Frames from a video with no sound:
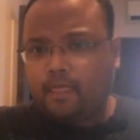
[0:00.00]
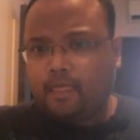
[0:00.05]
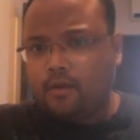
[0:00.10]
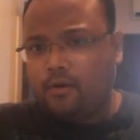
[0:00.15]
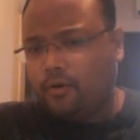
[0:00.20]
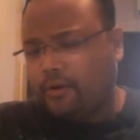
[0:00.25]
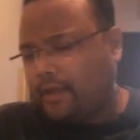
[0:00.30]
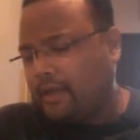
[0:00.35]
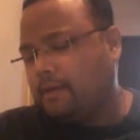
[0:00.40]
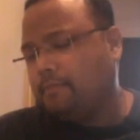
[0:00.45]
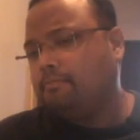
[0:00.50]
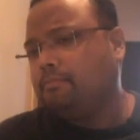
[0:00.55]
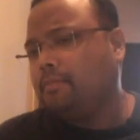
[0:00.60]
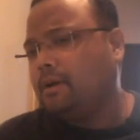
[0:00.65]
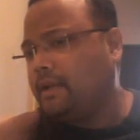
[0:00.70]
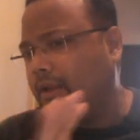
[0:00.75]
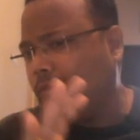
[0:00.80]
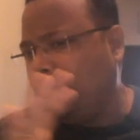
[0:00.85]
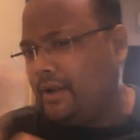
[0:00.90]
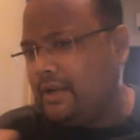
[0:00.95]
Okay, but
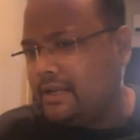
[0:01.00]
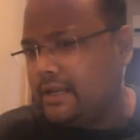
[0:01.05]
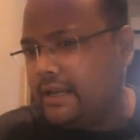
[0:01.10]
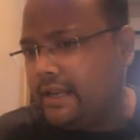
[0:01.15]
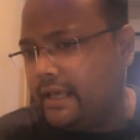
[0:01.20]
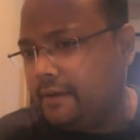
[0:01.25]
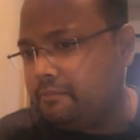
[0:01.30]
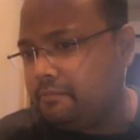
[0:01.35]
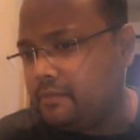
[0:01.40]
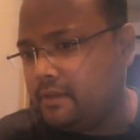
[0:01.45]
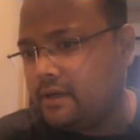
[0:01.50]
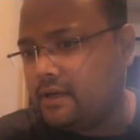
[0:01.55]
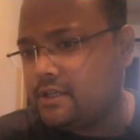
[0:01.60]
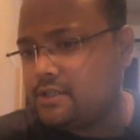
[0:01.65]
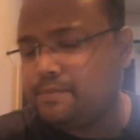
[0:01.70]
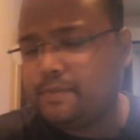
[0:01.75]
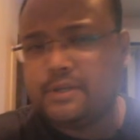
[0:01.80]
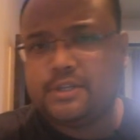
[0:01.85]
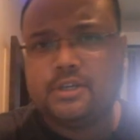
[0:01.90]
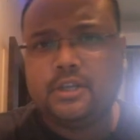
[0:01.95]
during the day,
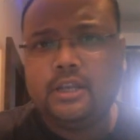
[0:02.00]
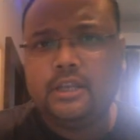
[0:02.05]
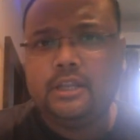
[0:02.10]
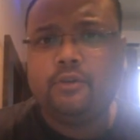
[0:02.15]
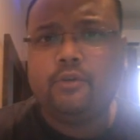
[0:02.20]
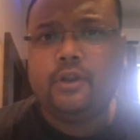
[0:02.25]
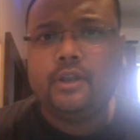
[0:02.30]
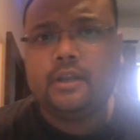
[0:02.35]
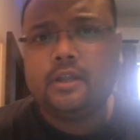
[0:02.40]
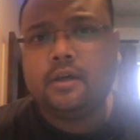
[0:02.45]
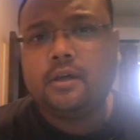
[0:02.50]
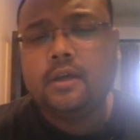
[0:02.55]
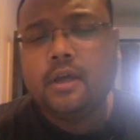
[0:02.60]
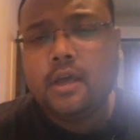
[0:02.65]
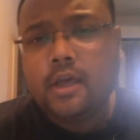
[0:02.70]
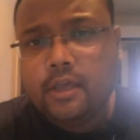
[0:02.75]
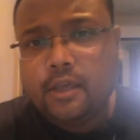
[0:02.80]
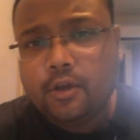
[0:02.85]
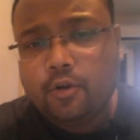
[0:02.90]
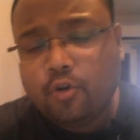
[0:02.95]
especially during the
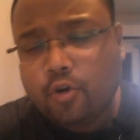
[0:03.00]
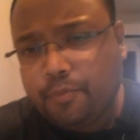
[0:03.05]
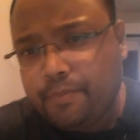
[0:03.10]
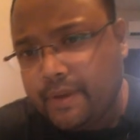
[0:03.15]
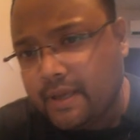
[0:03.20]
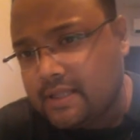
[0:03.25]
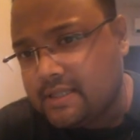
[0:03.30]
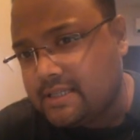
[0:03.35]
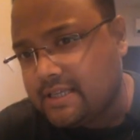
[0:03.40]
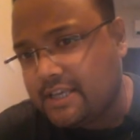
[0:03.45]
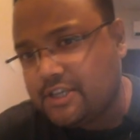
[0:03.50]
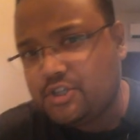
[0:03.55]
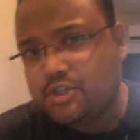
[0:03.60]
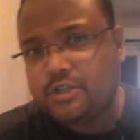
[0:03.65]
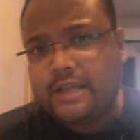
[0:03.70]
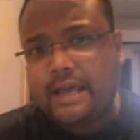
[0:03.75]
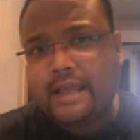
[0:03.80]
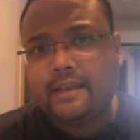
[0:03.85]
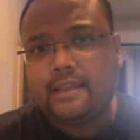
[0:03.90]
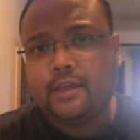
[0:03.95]
European session
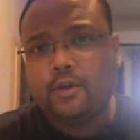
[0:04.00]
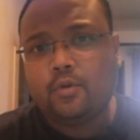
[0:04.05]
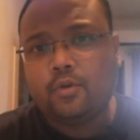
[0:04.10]
and